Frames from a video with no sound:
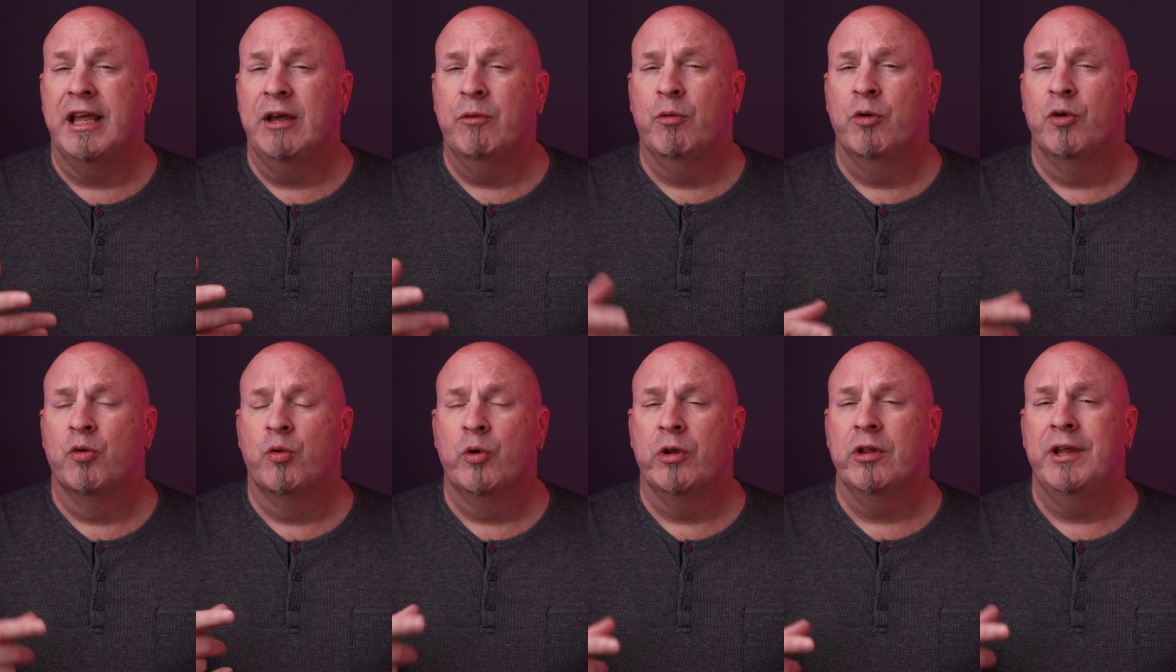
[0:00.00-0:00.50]
it
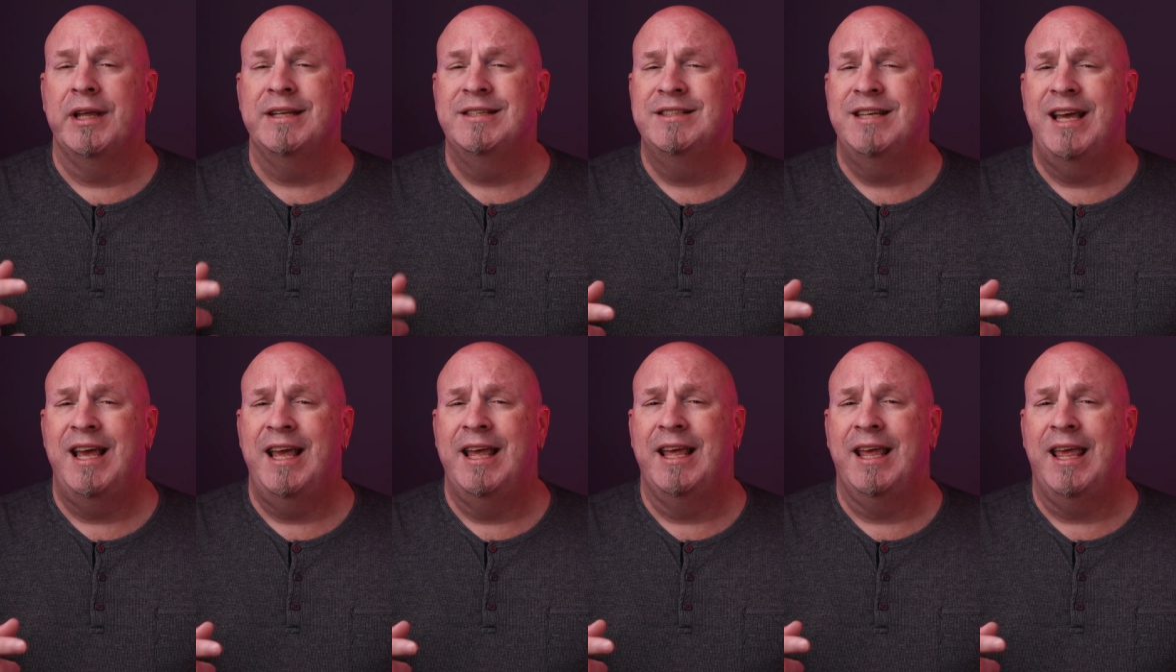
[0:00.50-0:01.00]
would really
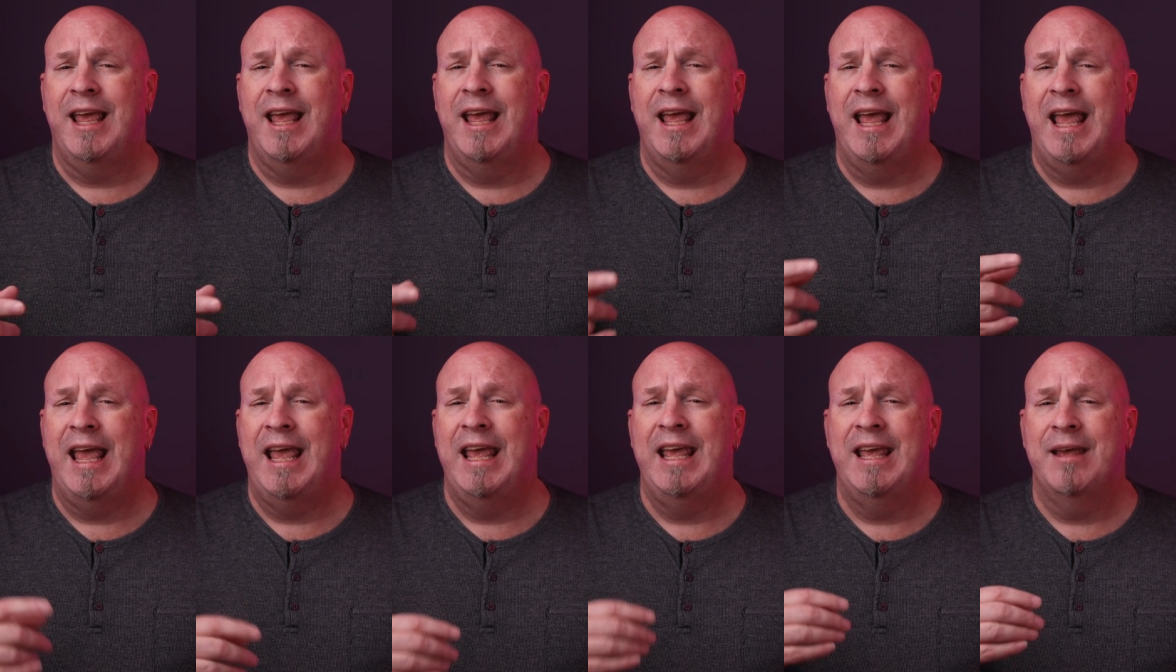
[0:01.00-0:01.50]
take
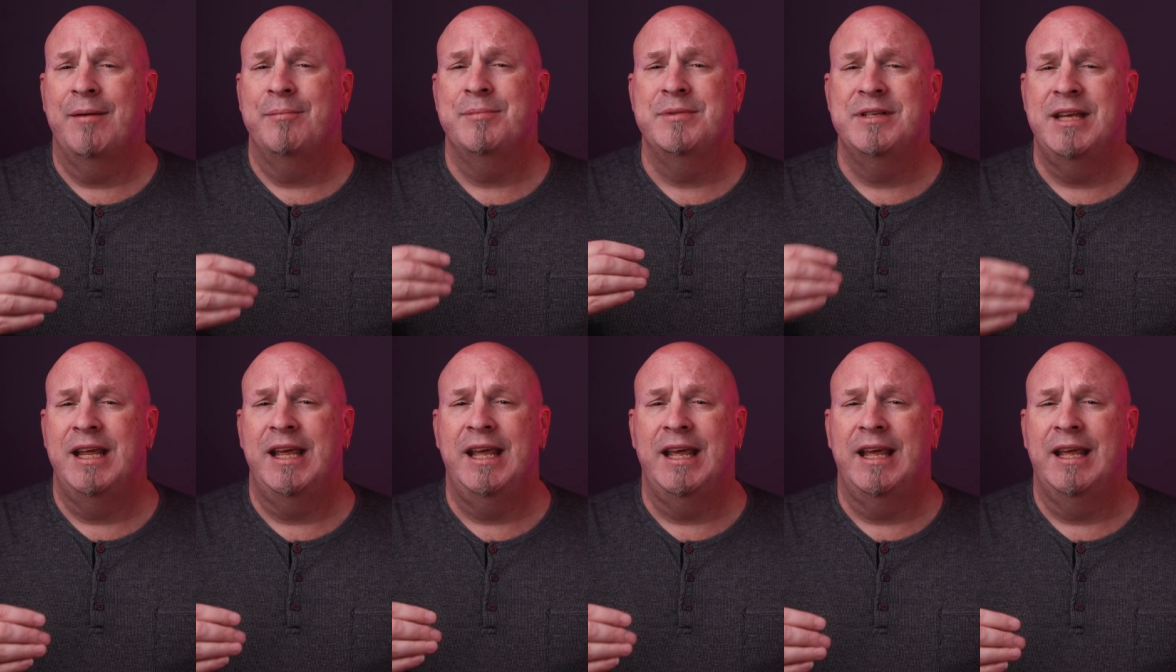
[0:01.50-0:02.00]

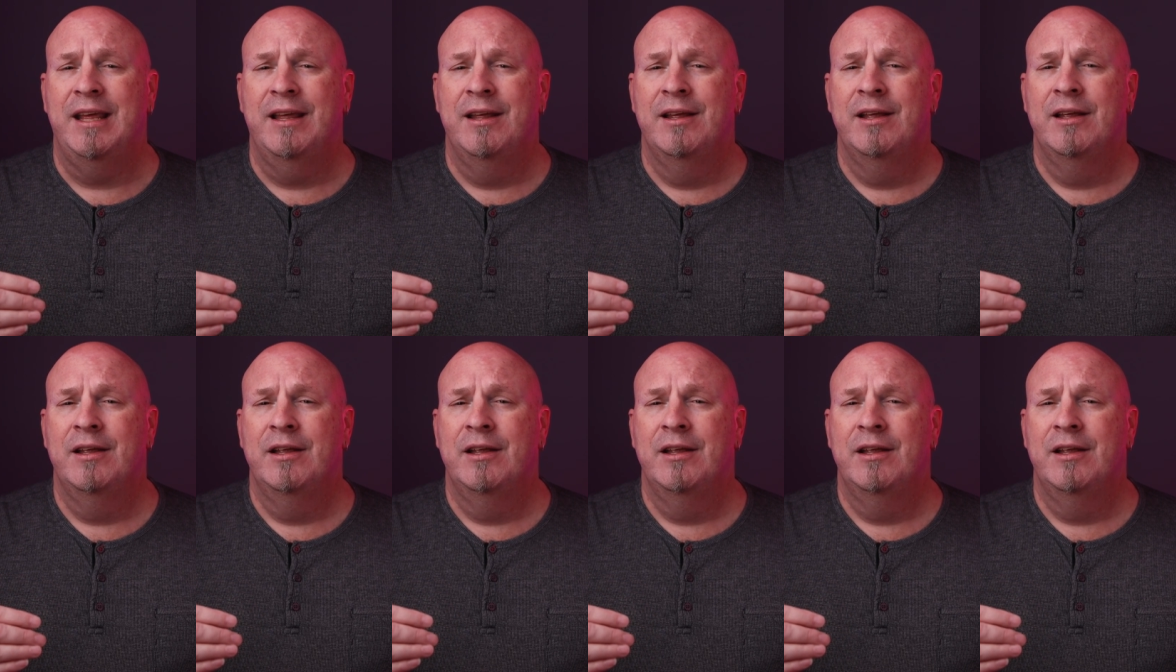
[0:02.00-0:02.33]
AMD